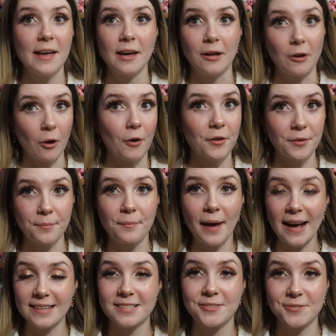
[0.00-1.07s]
and all the
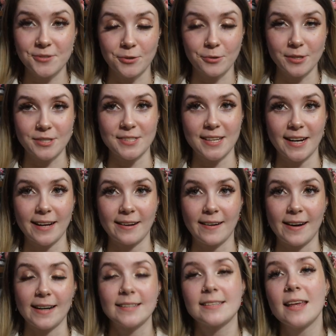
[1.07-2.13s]
massive scores that I
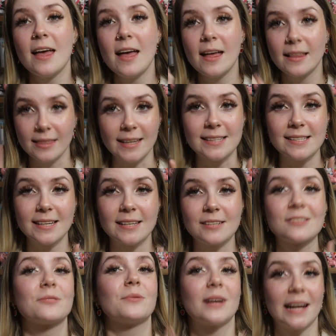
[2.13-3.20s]
got. Let's get
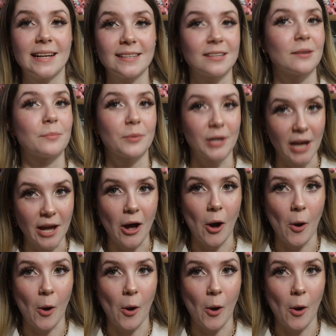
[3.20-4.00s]
into what I ended up bringing